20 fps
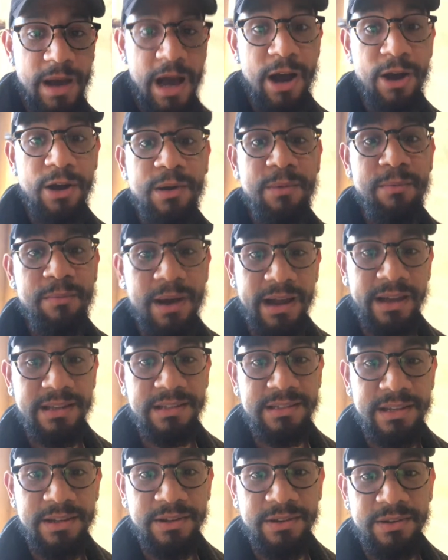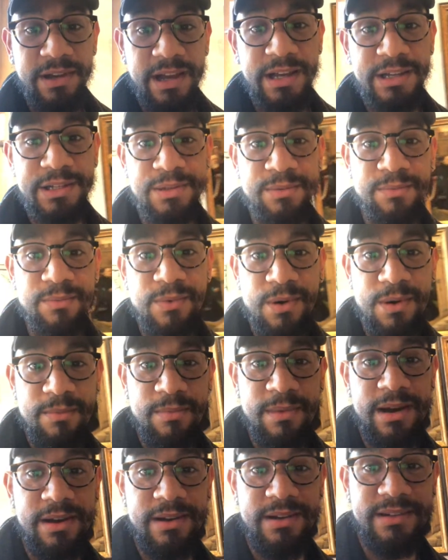I'll come back and tell you guys some more
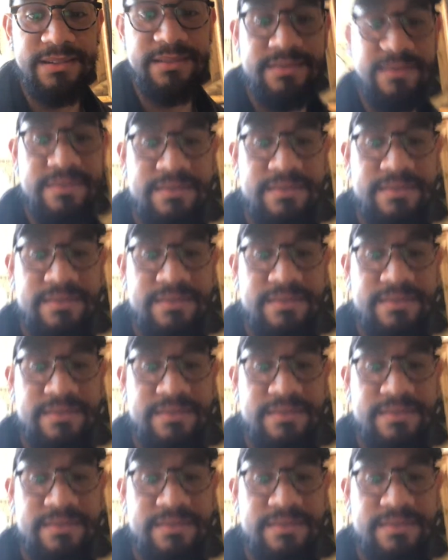about it.